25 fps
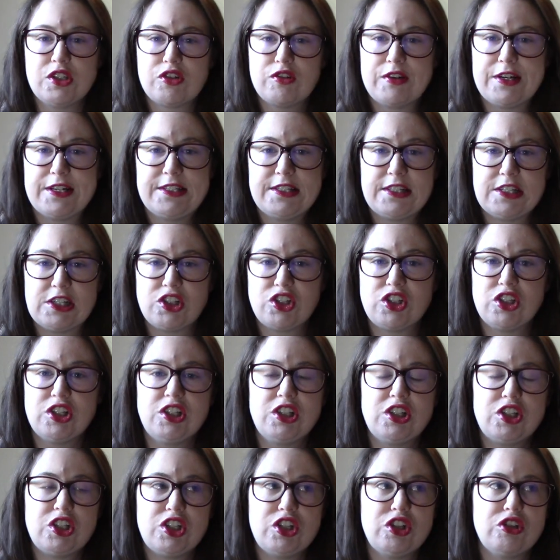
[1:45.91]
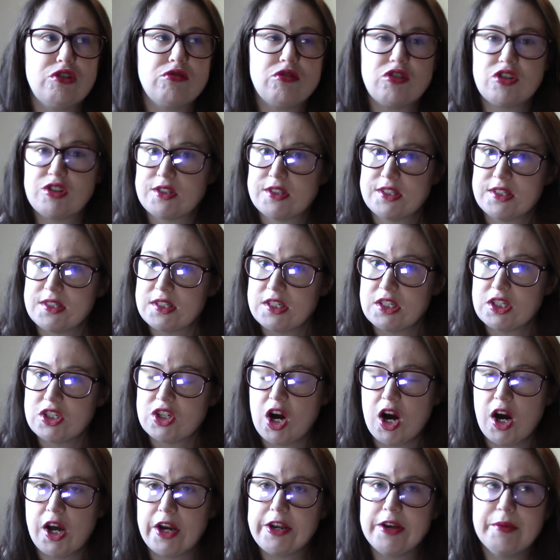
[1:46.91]
transition to just listening to
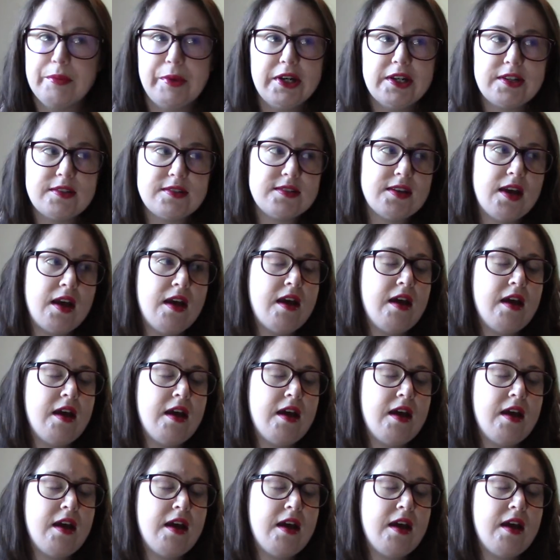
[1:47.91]
audiobooks.